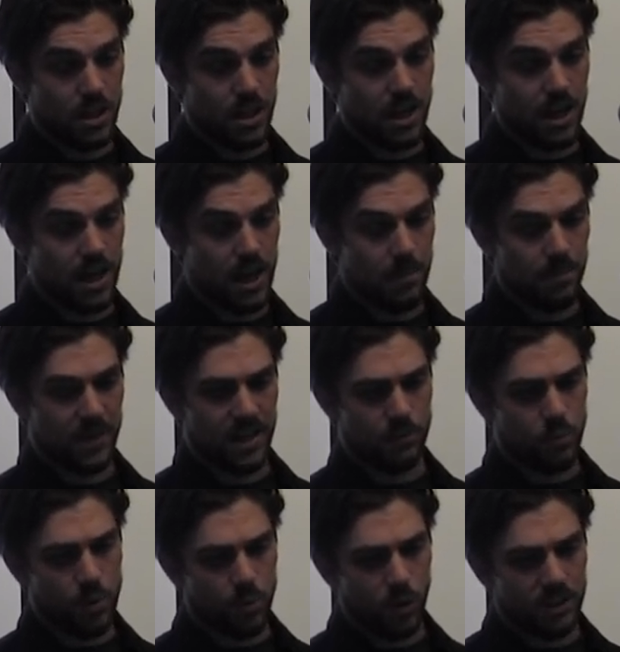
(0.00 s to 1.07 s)
Um,
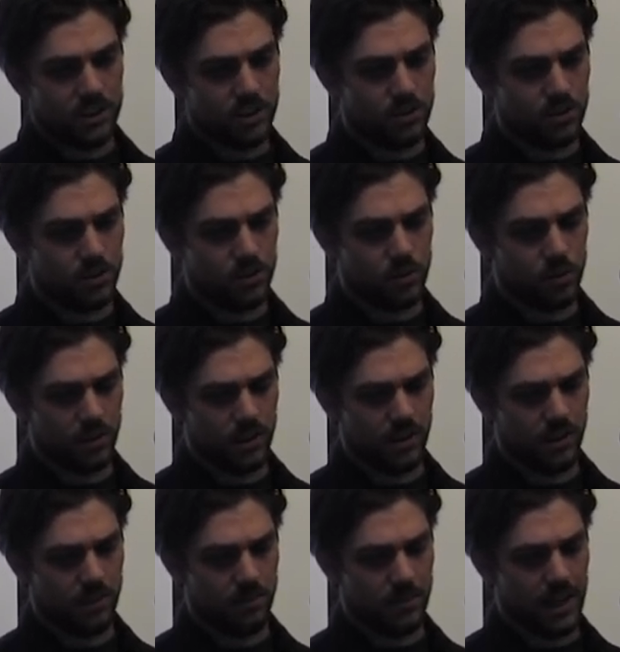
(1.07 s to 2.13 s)
and we wanted to
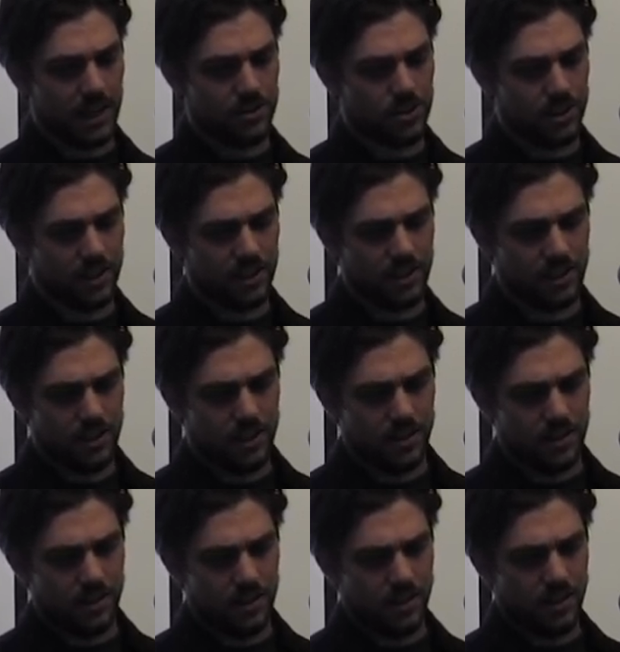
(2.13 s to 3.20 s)
um, actually
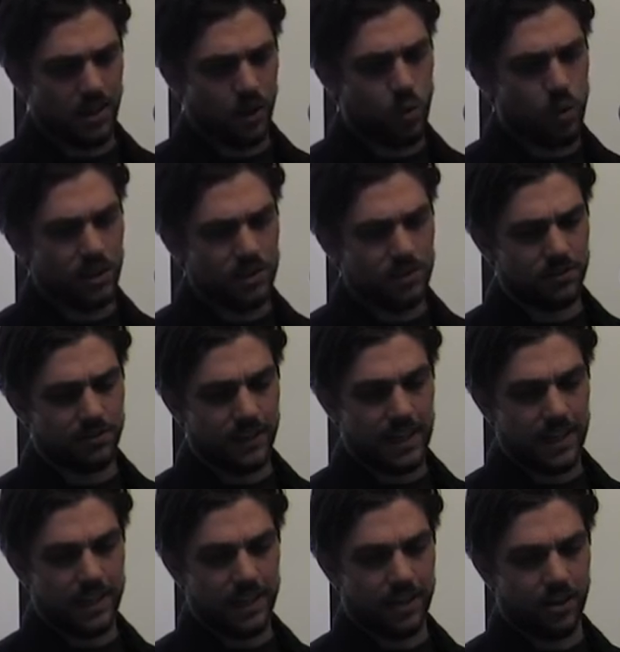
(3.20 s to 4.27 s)
uh,
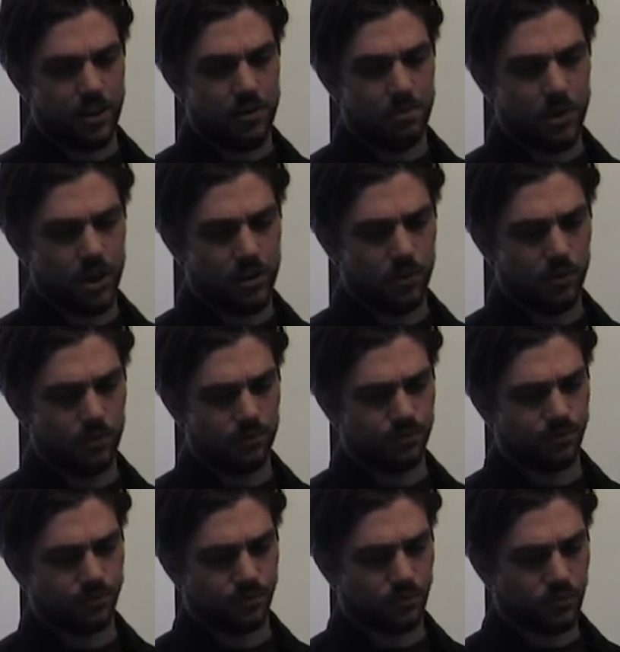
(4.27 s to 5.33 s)
quantify our model
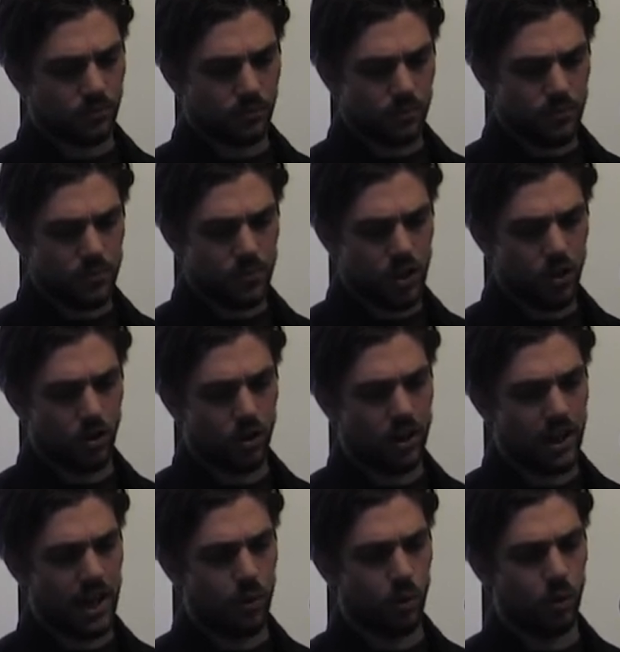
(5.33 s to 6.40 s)
or
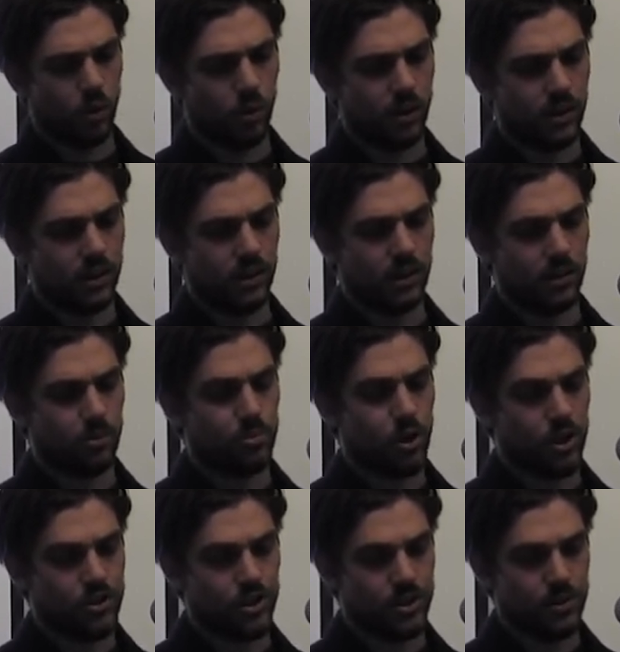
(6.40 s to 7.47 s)
our uh,
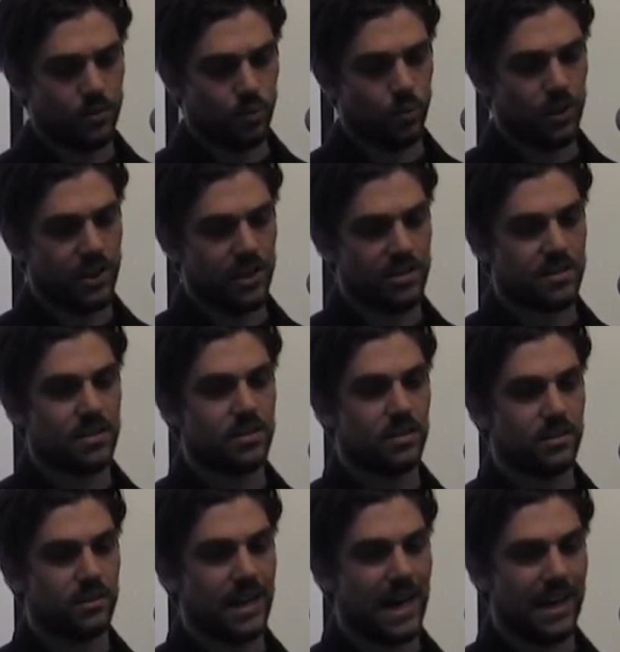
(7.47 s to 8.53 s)
project with this
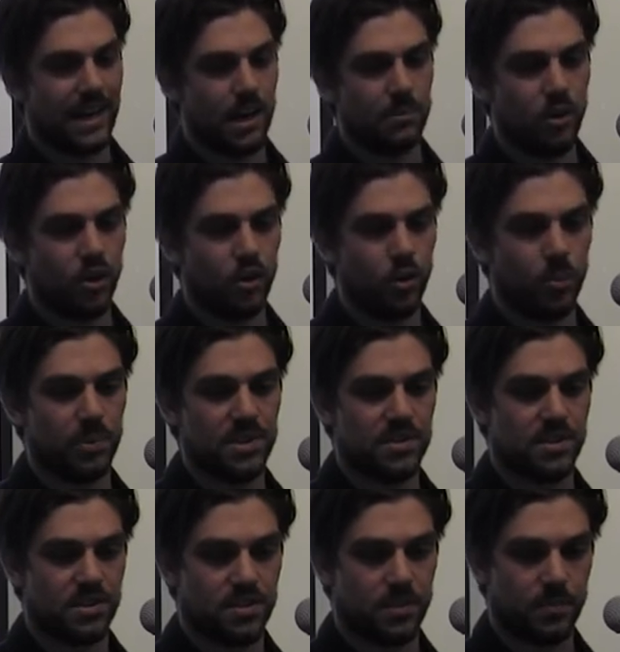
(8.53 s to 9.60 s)
diagram on open
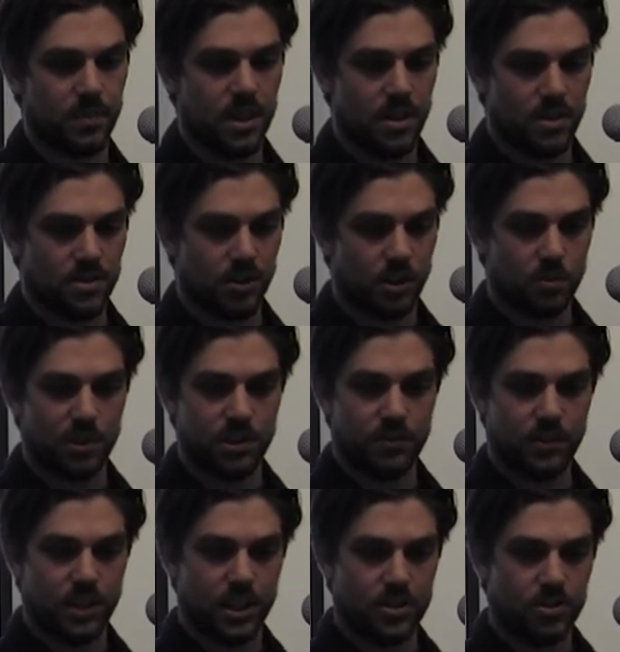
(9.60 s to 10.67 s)
system. So the
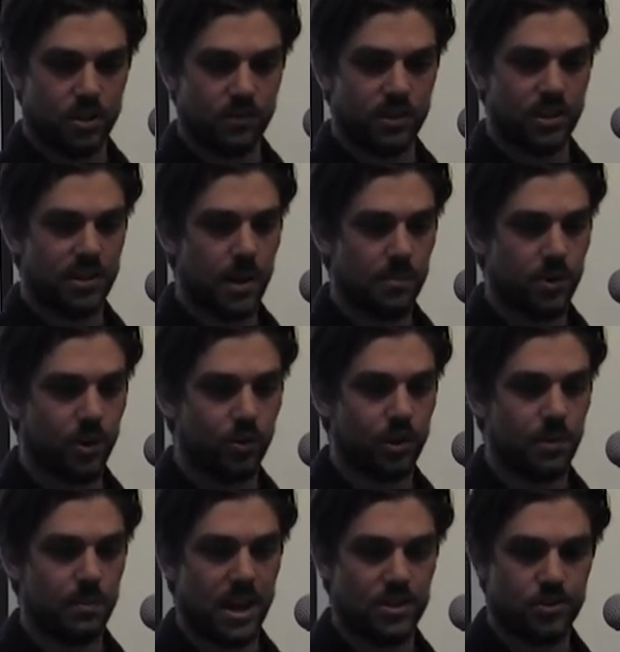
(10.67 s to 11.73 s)
quantification of the temporal
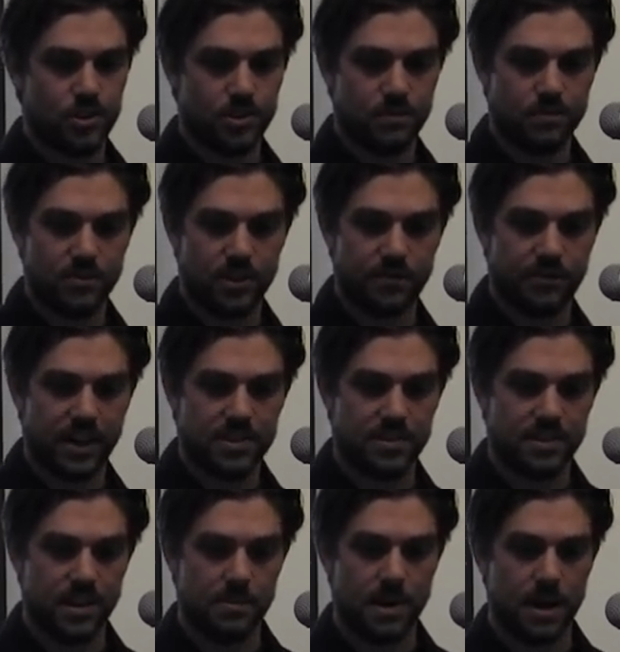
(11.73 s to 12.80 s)
dimension defines
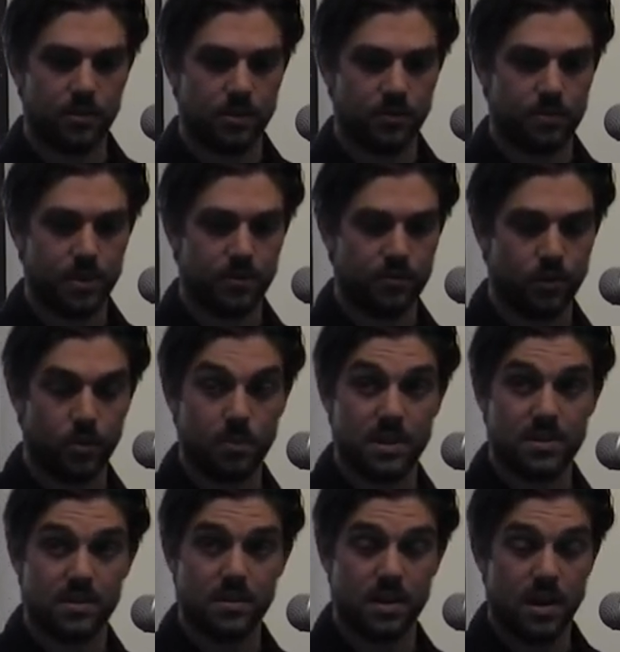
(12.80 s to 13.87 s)
the amount of
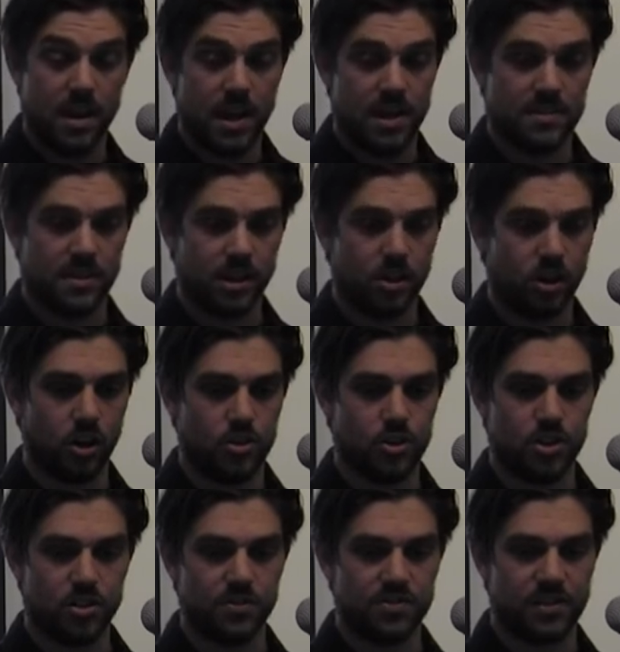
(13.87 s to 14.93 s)
performance as
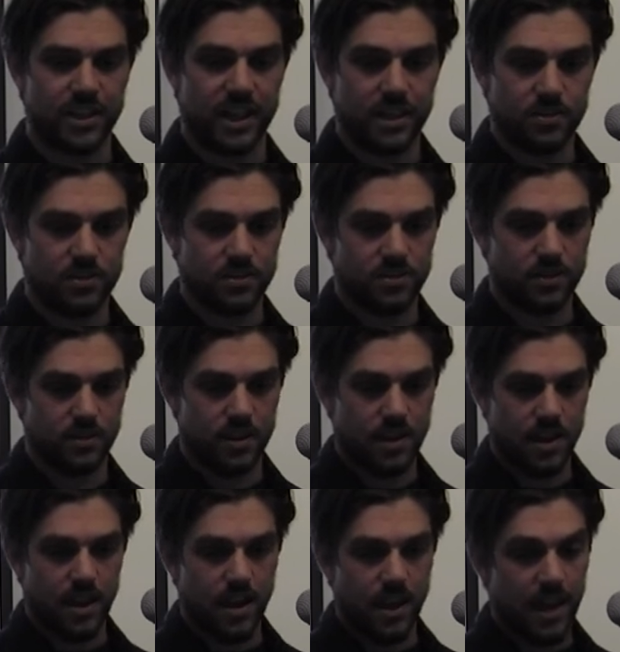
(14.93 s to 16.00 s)
ecologies of scales
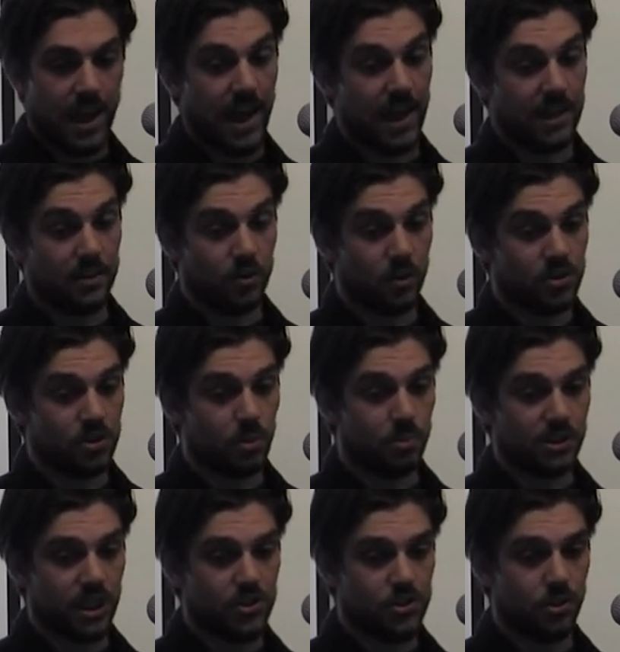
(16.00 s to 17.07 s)
and also
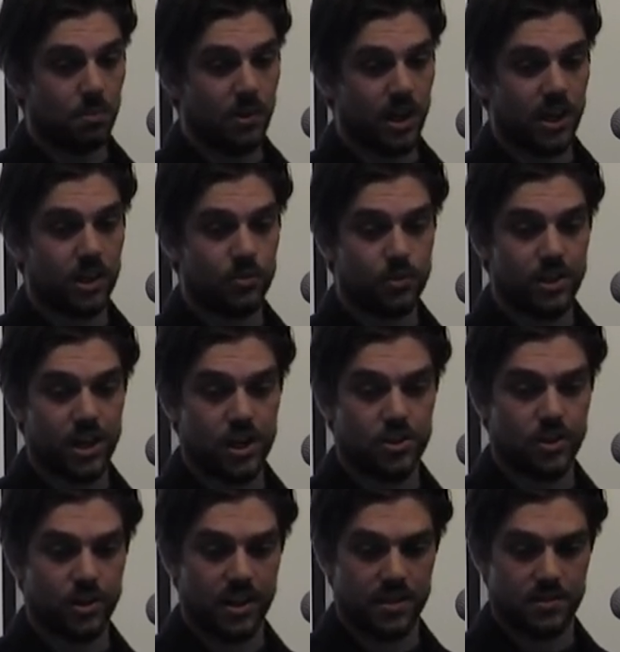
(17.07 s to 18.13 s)
potential market
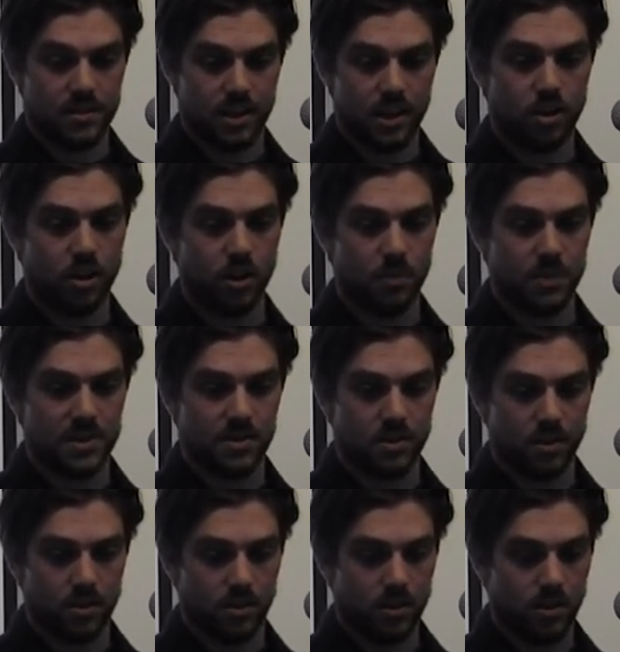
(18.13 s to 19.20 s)
creation as economies
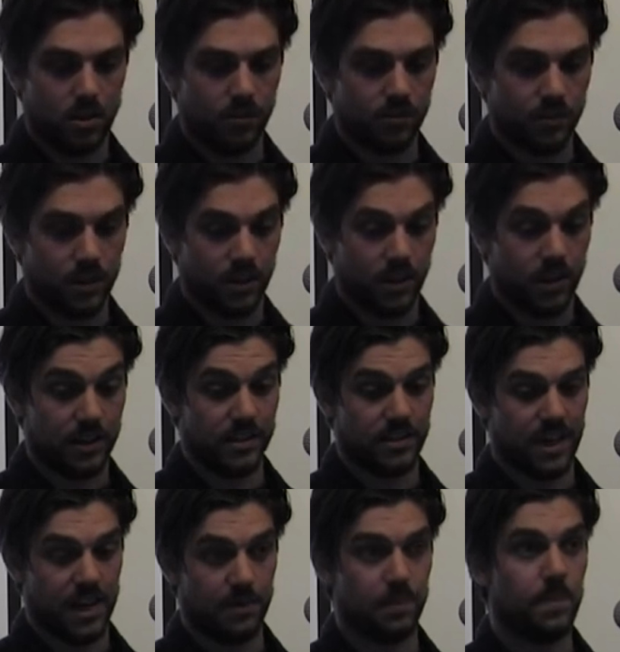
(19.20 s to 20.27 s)
of, uh, in
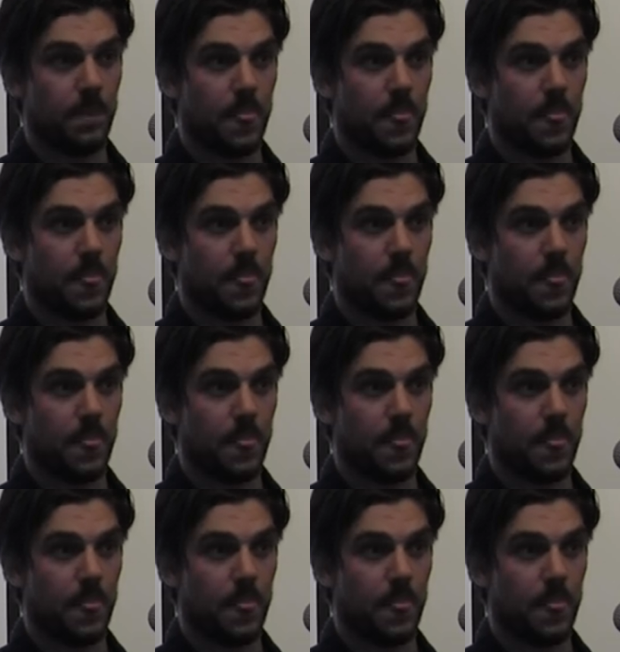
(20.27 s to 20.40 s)
time.